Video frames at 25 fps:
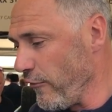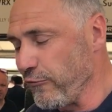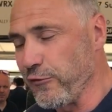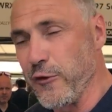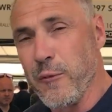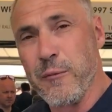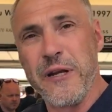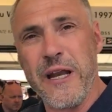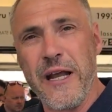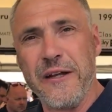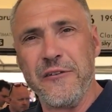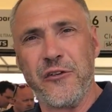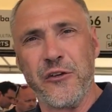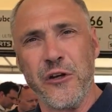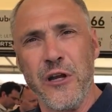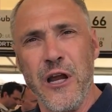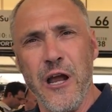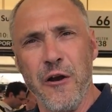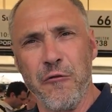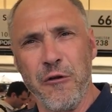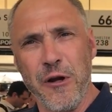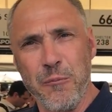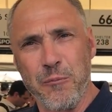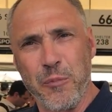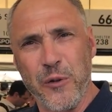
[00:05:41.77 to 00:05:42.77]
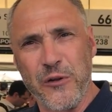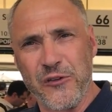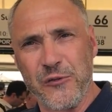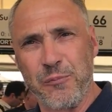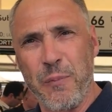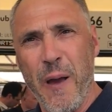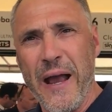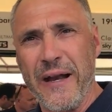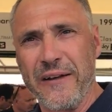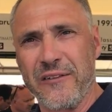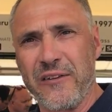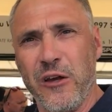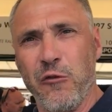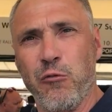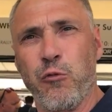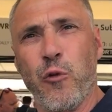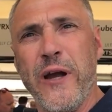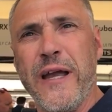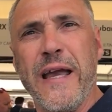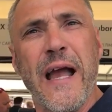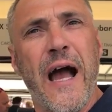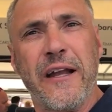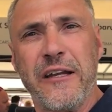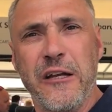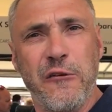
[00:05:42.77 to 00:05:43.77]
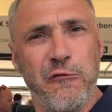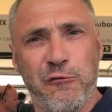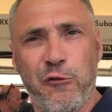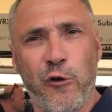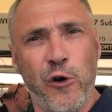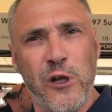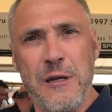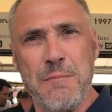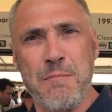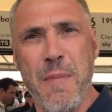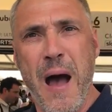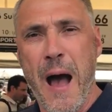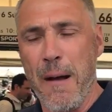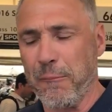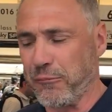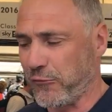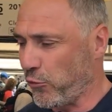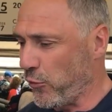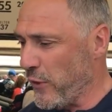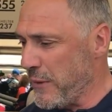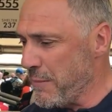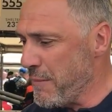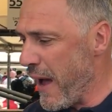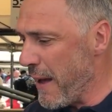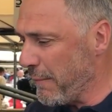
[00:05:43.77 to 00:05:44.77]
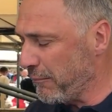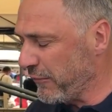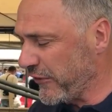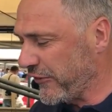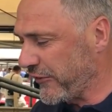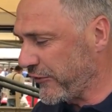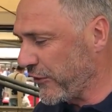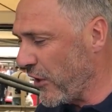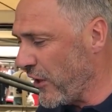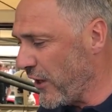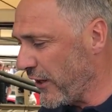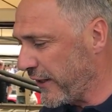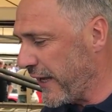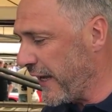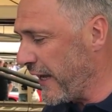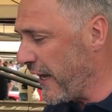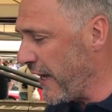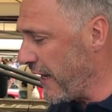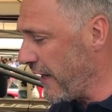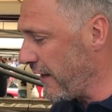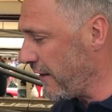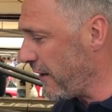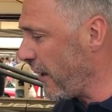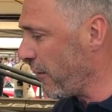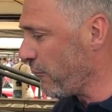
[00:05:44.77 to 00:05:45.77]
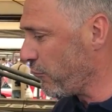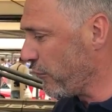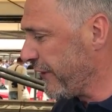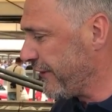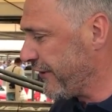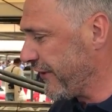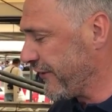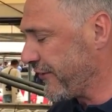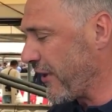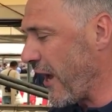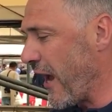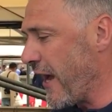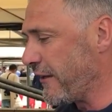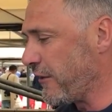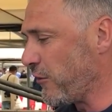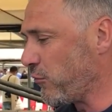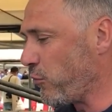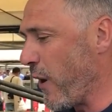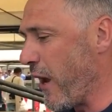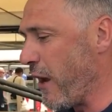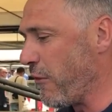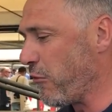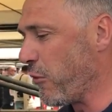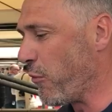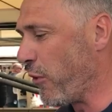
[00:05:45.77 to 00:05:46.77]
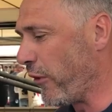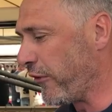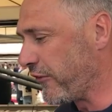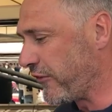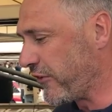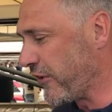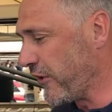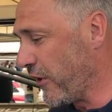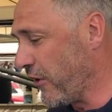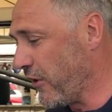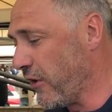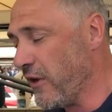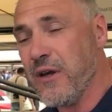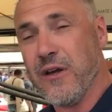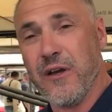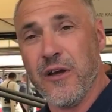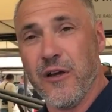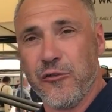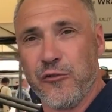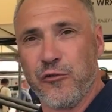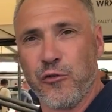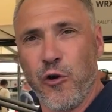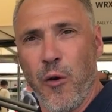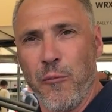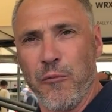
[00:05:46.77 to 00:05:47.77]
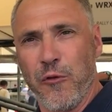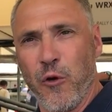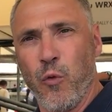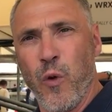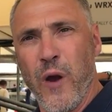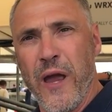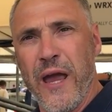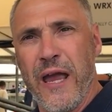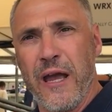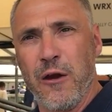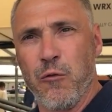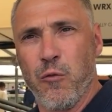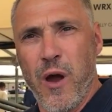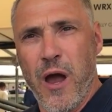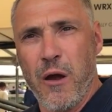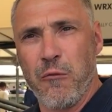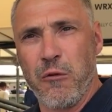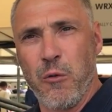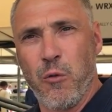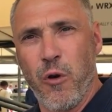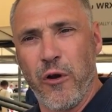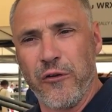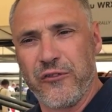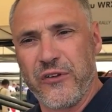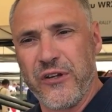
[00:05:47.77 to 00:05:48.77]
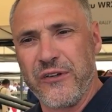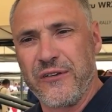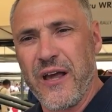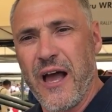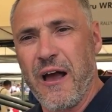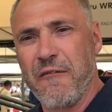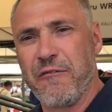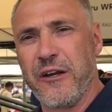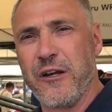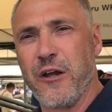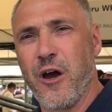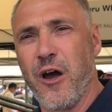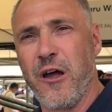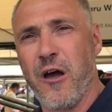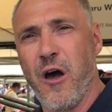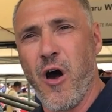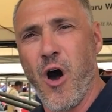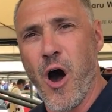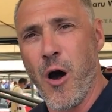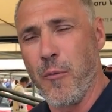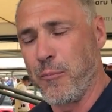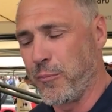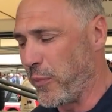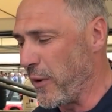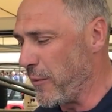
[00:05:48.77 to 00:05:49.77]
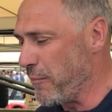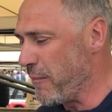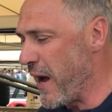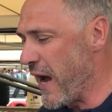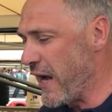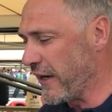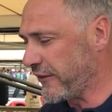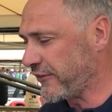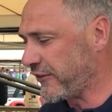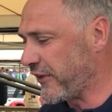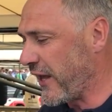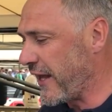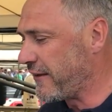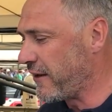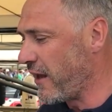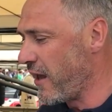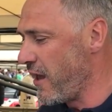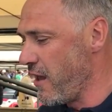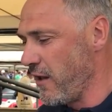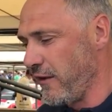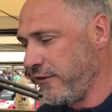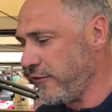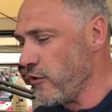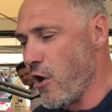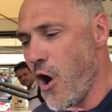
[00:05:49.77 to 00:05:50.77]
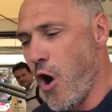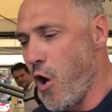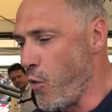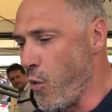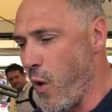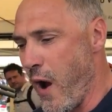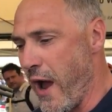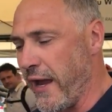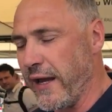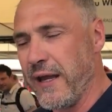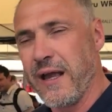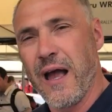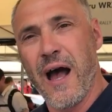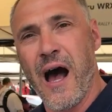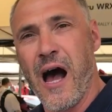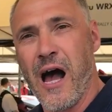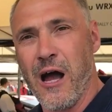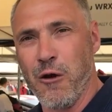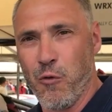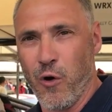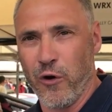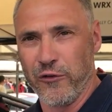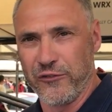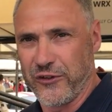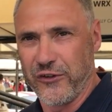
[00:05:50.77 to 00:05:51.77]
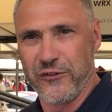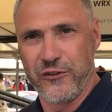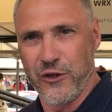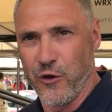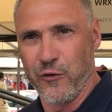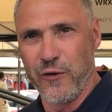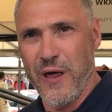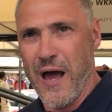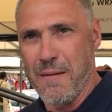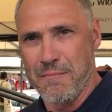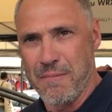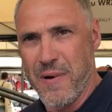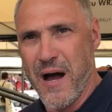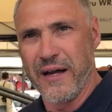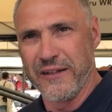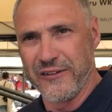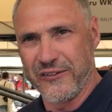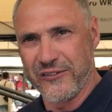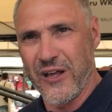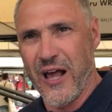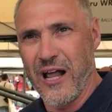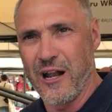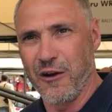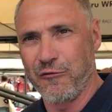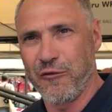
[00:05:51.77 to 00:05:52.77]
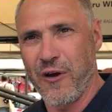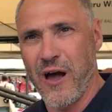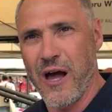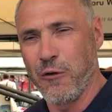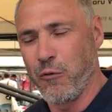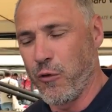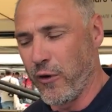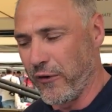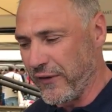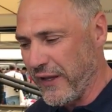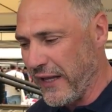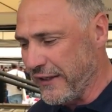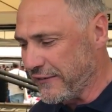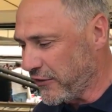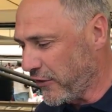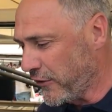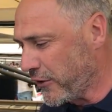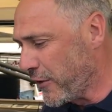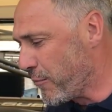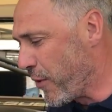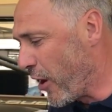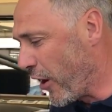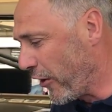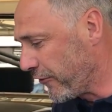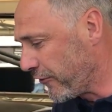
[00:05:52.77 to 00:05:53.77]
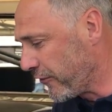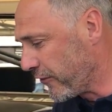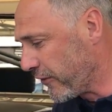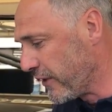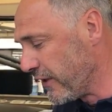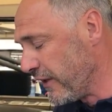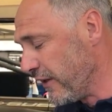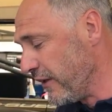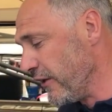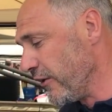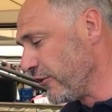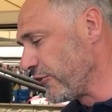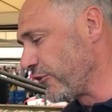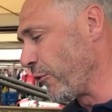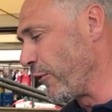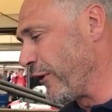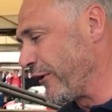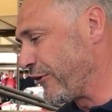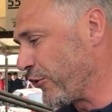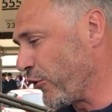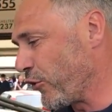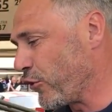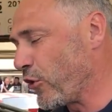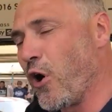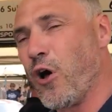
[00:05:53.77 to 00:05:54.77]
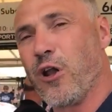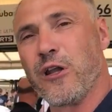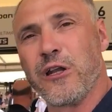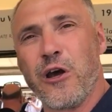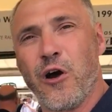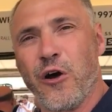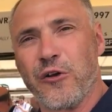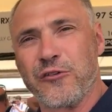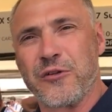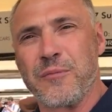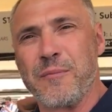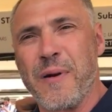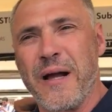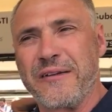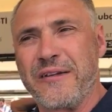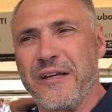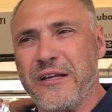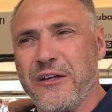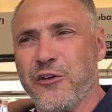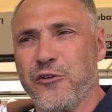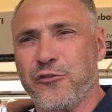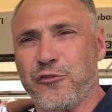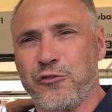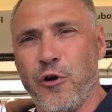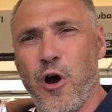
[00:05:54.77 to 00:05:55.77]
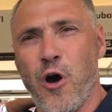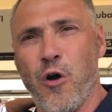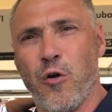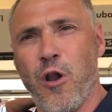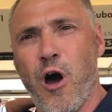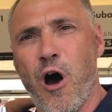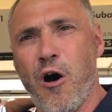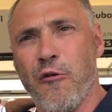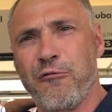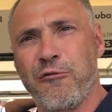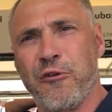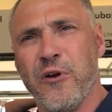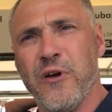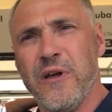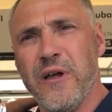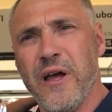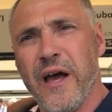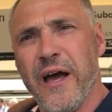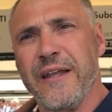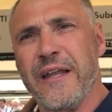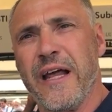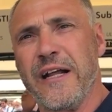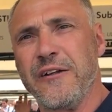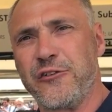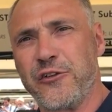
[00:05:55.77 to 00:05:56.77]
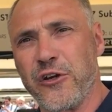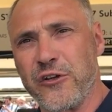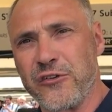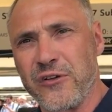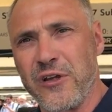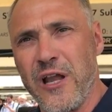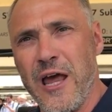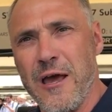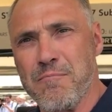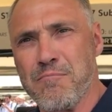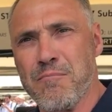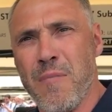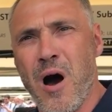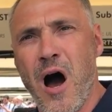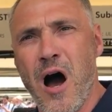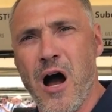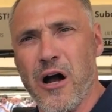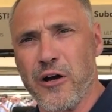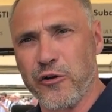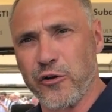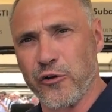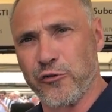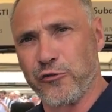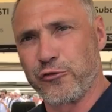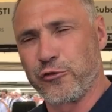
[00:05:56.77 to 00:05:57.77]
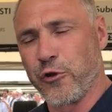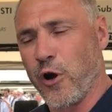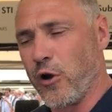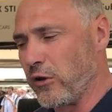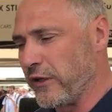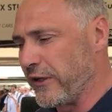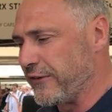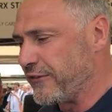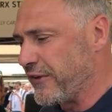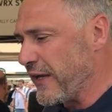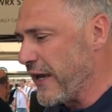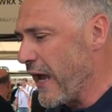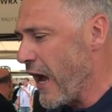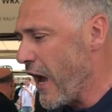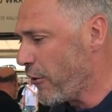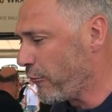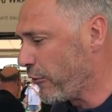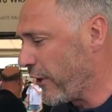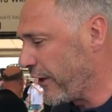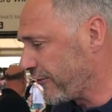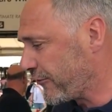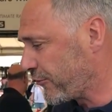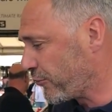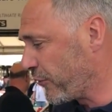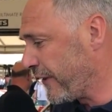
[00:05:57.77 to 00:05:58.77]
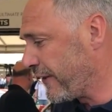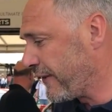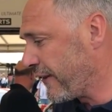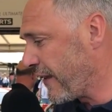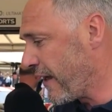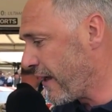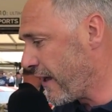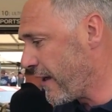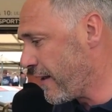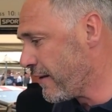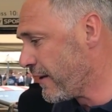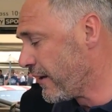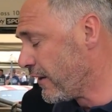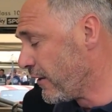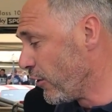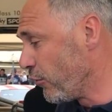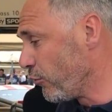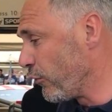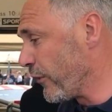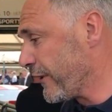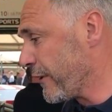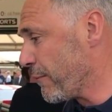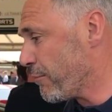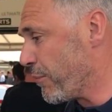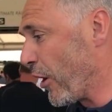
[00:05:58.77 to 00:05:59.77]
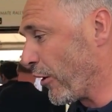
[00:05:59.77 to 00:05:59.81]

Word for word: From an engineering perspective, we had it fully mapped. We mapped the circuit and we decided where we want to drop the wing, where we wanted to have it uh, up, but Mark said, no way, I want to do that myself. I want that on the button. So we took all the automatic control off and then just let Mark control the DRS with the, with the